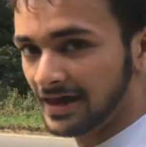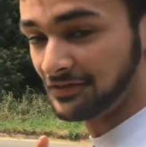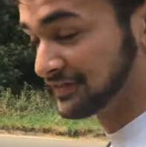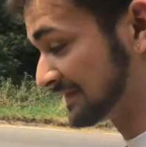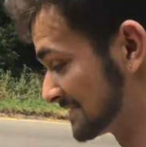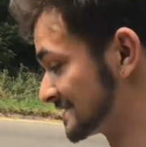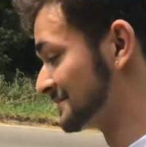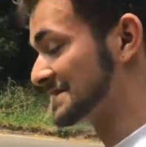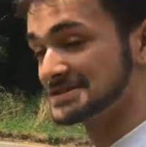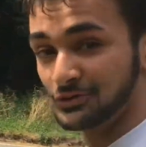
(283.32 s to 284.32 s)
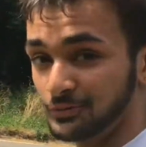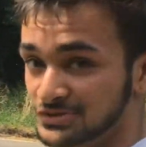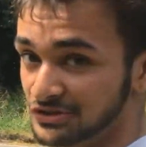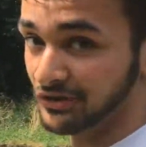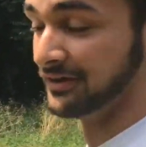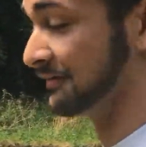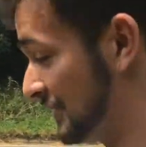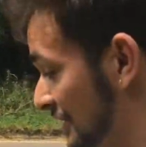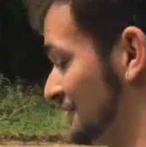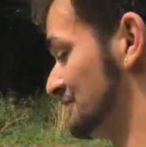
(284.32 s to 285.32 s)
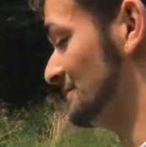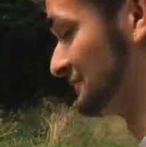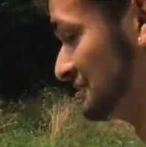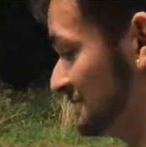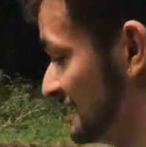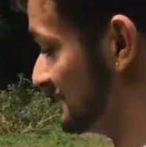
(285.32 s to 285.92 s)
I think there's going to be a storm tonight. I've heard from a few I people.